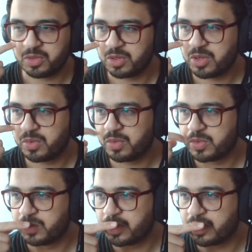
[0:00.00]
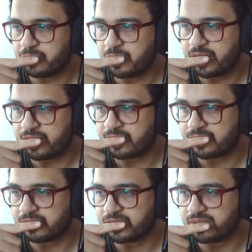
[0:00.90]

you wouldn't want to